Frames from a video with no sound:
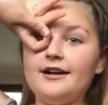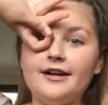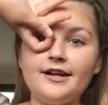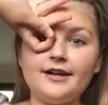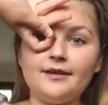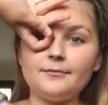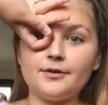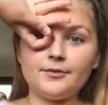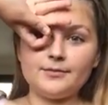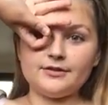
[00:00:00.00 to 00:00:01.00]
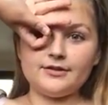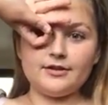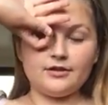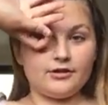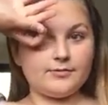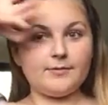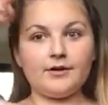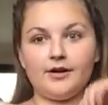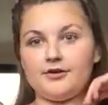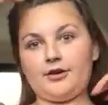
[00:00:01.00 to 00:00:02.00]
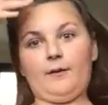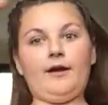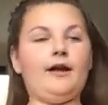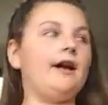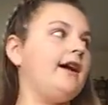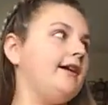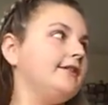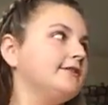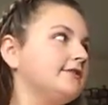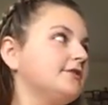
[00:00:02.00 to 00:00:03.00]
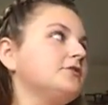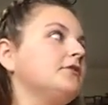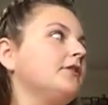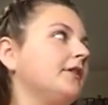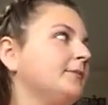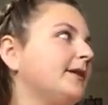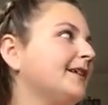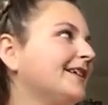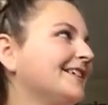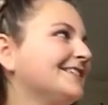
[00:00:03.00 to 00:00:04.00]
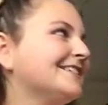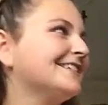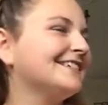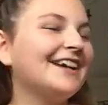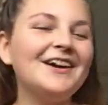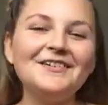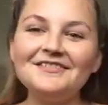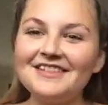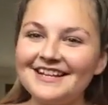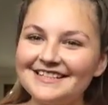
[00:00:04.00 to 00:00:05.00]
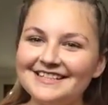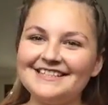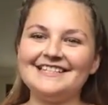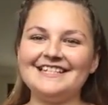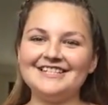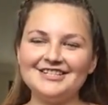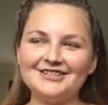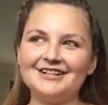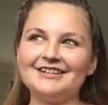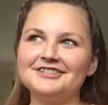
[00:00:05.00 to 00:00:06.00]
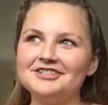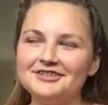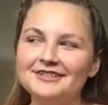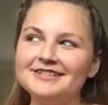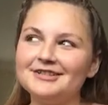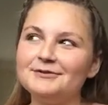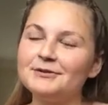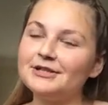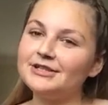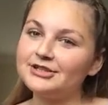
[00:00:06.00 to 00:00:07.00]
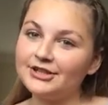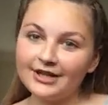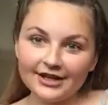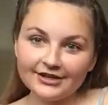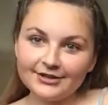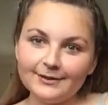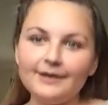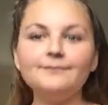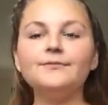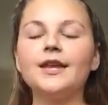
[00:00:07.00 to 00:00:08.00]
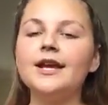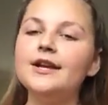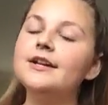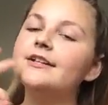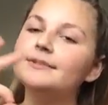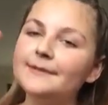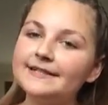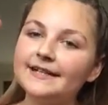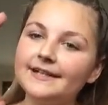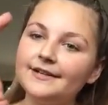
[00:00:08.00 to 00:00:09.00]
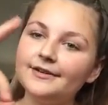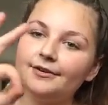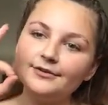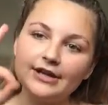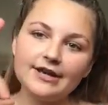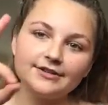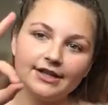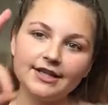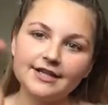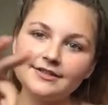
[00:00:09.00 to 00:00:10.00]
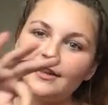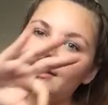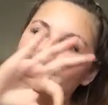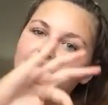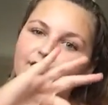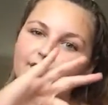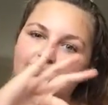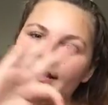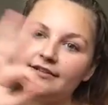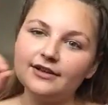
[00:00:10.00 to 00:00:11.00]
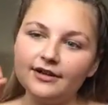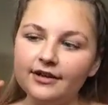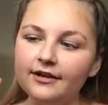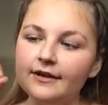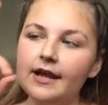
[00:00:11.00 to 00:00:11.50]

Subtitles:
And most people can't do it, and there's not very many things that teach you how to do it, so I'm going to show you how you do it. So basically, you hold your hands like this, like an OK sign,